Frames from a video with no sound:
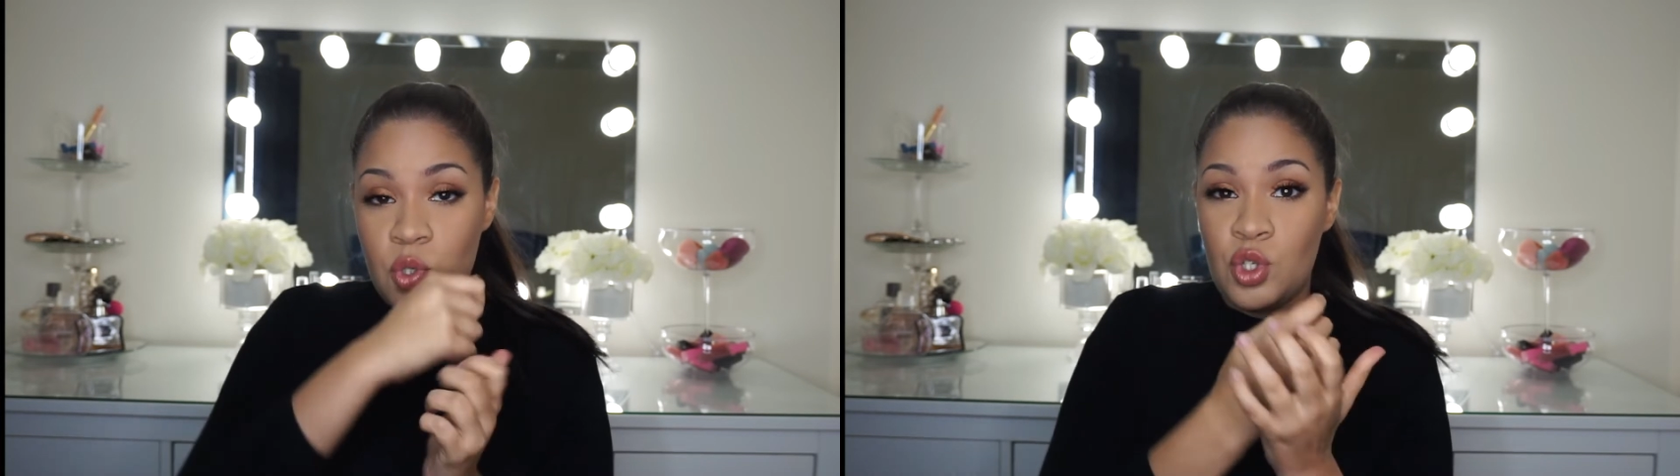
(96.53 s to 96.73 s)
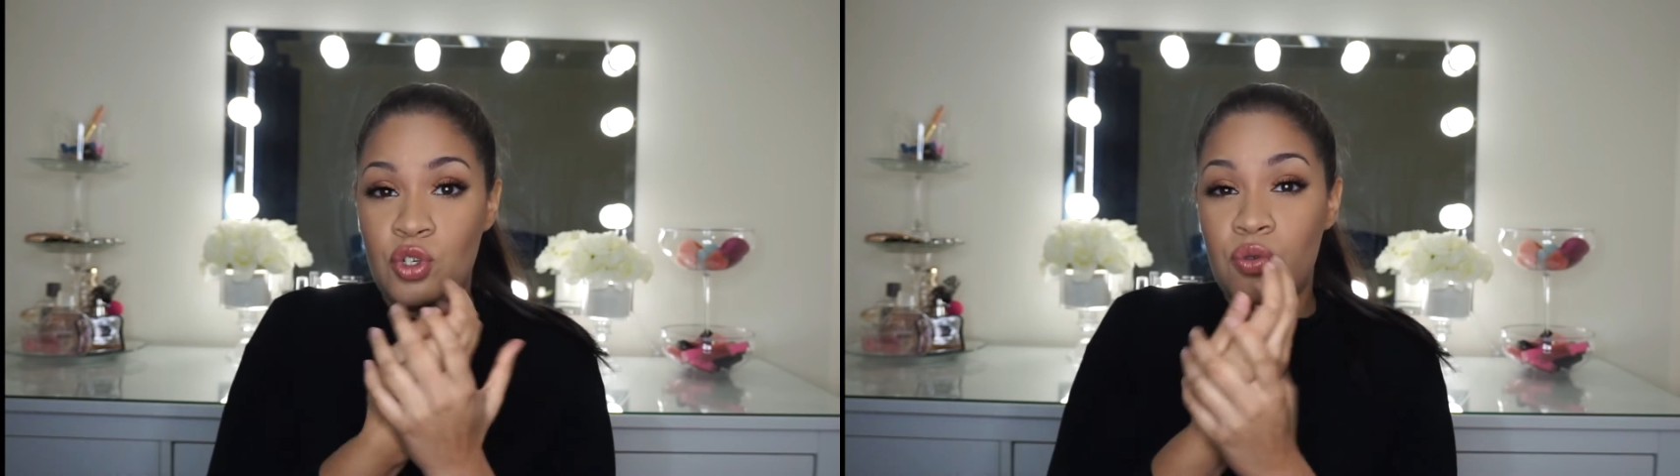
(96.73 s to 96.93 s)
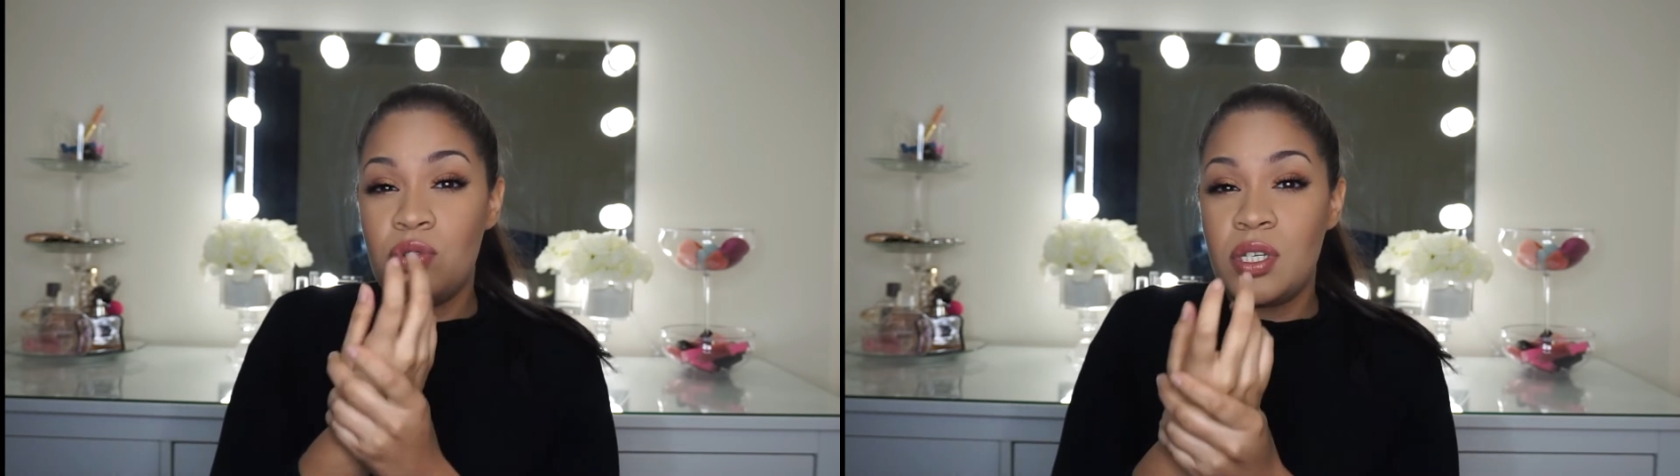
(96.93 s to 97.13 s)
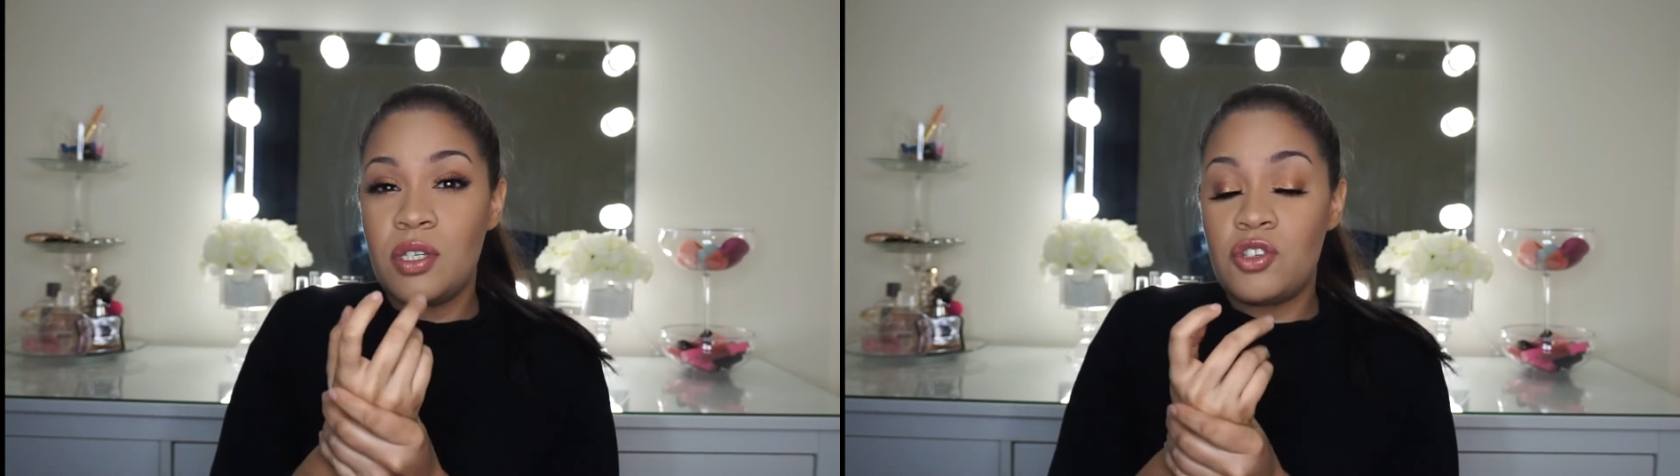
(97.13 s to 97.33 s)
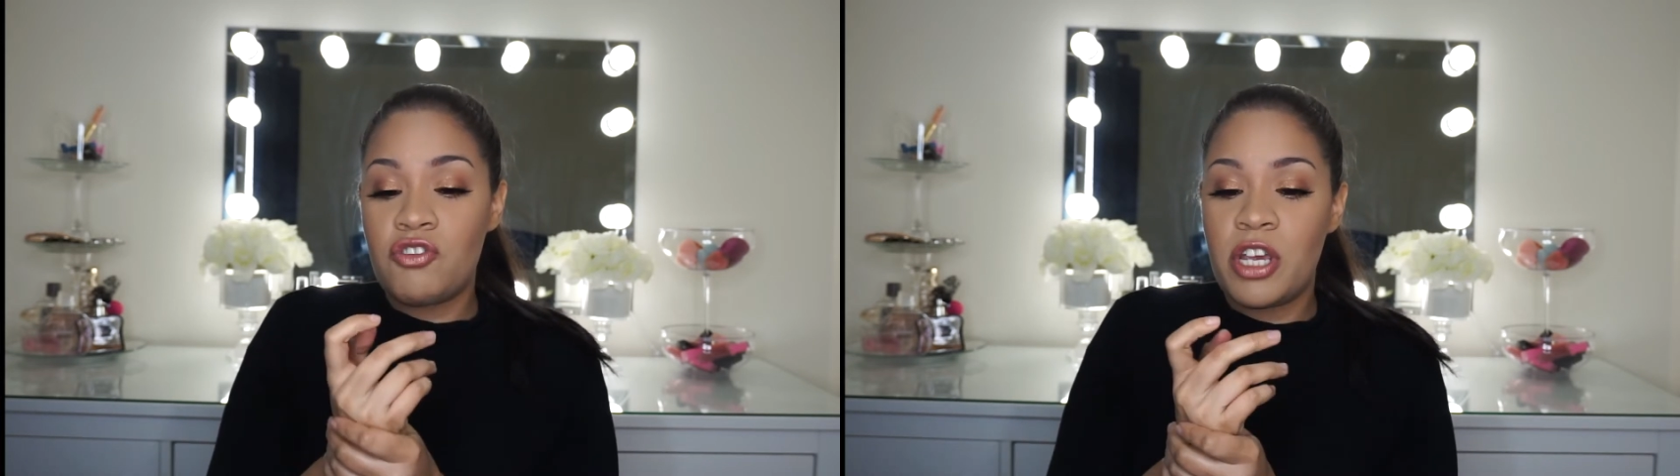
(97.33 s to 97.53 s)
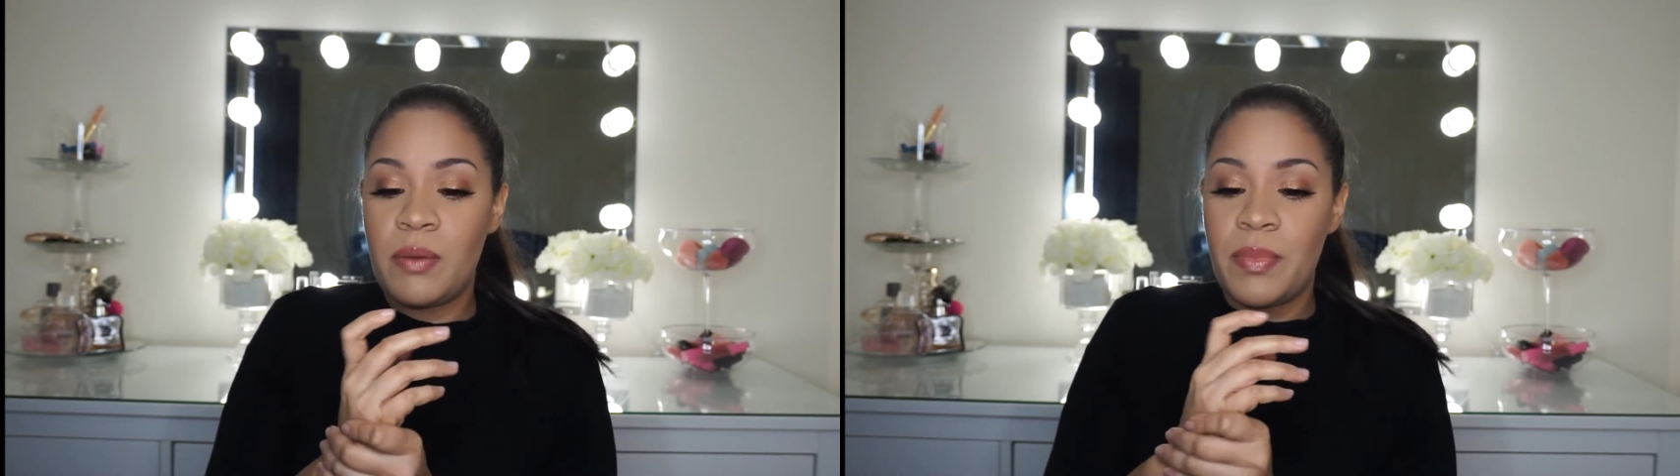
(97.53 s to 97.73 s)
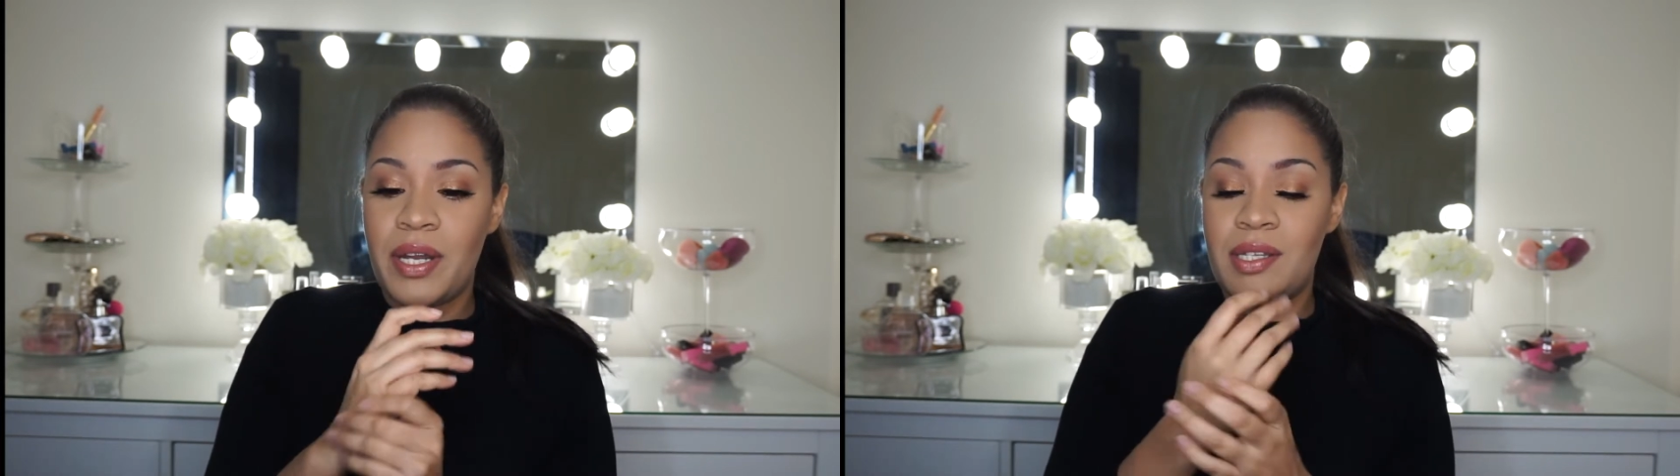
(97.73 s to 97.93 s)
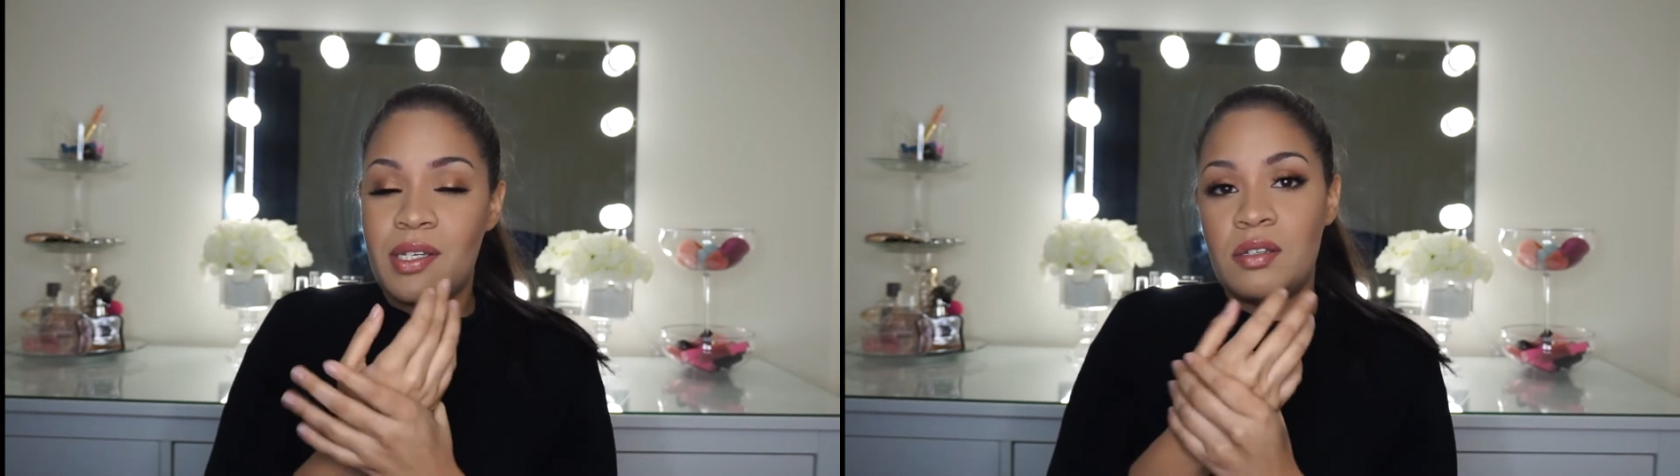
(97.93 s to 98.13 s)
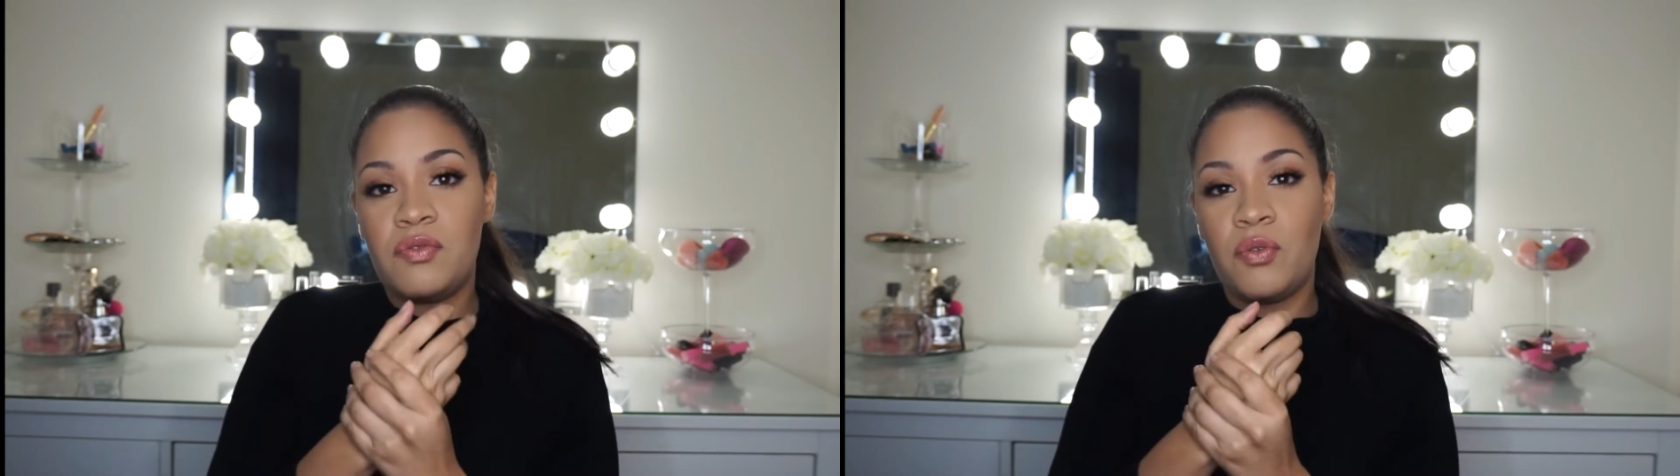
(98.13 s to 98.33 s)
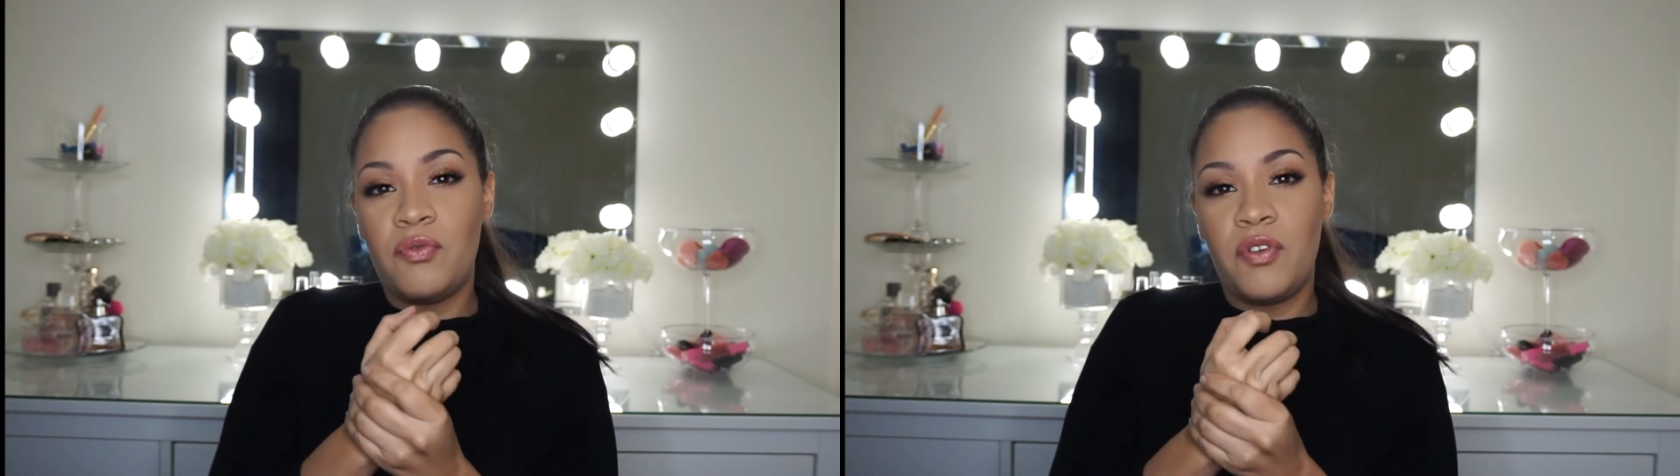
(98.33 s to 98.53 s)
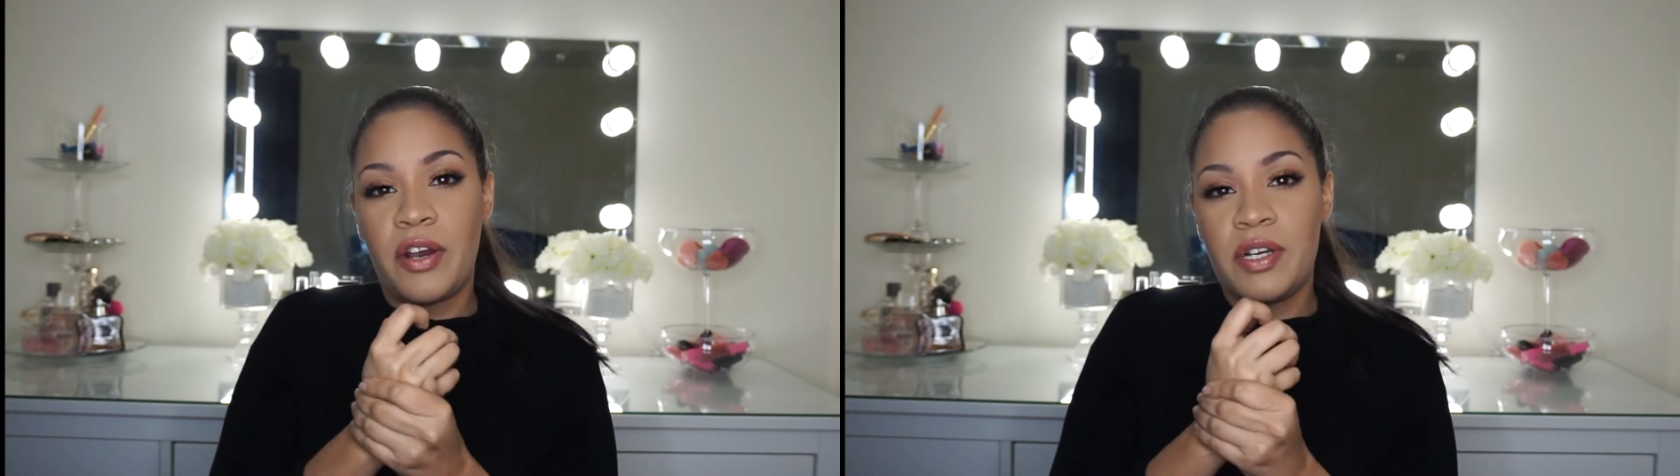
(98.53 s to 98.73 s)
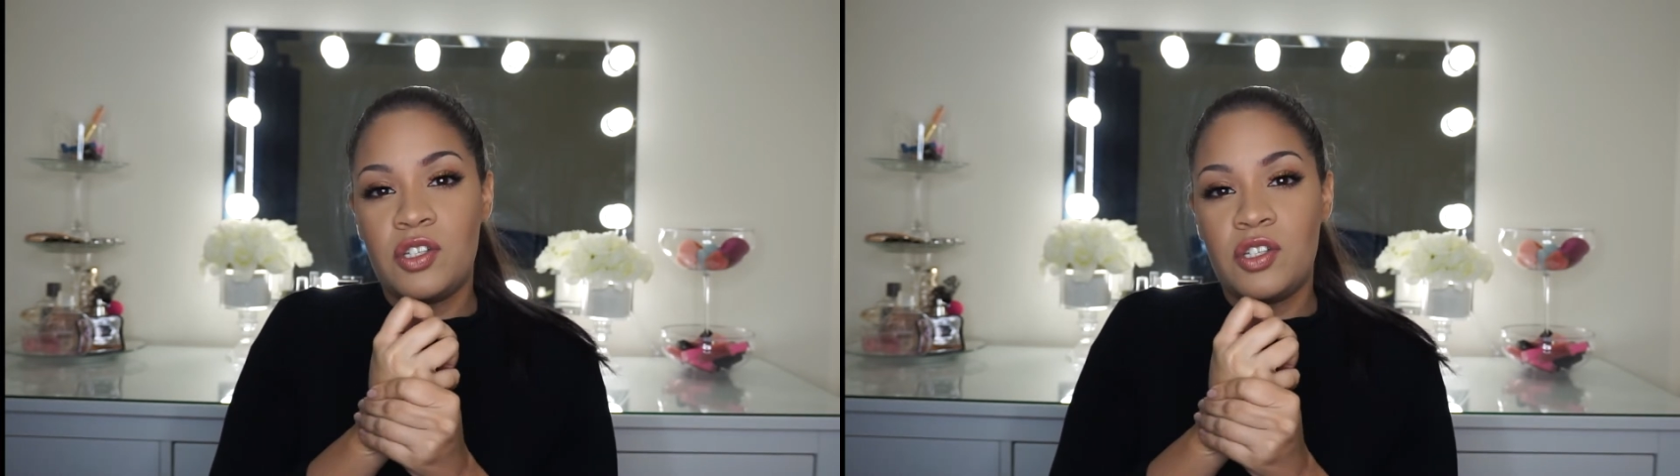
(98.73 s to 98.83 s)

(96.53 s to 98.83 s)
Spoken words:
using this cream, but it does feel very